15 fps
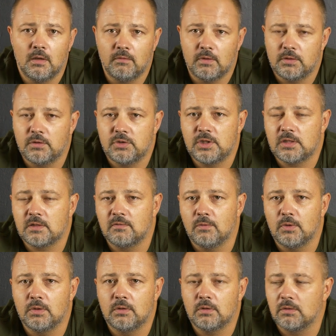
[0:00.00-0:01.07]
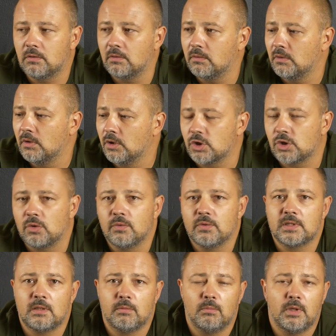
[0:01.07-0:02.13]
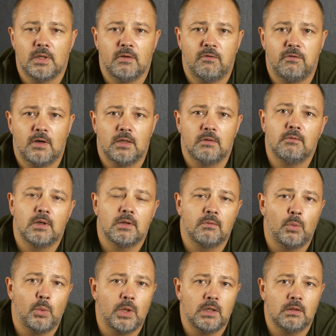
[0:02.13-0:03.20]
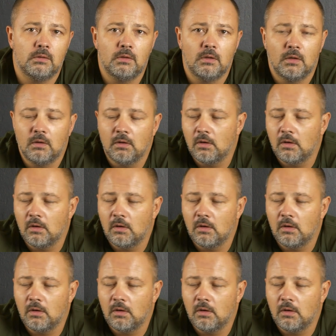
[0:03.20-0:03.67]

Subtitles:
when you just want to show somebody fun, one wheel